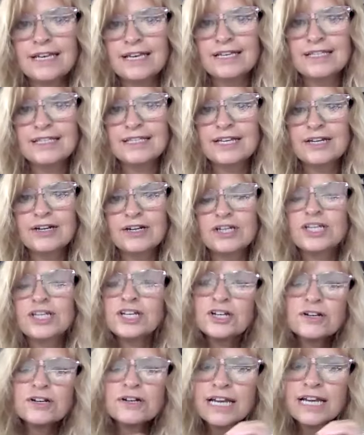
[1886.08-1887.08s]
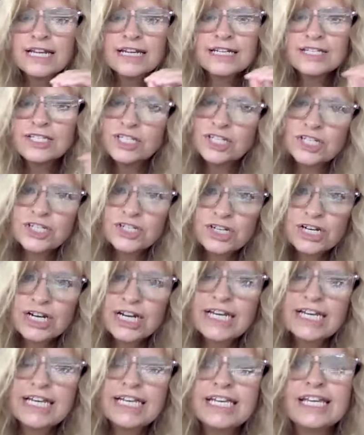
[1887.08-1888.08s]
that are curated just
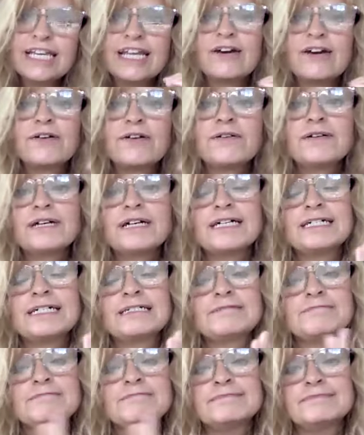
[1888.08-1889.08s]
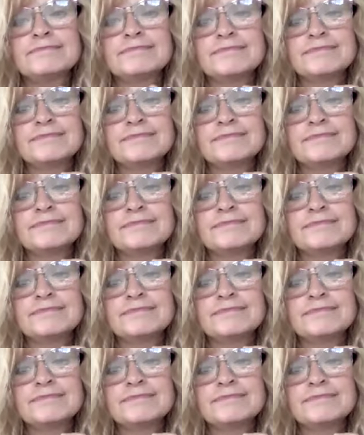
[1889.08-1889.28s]
right you know um,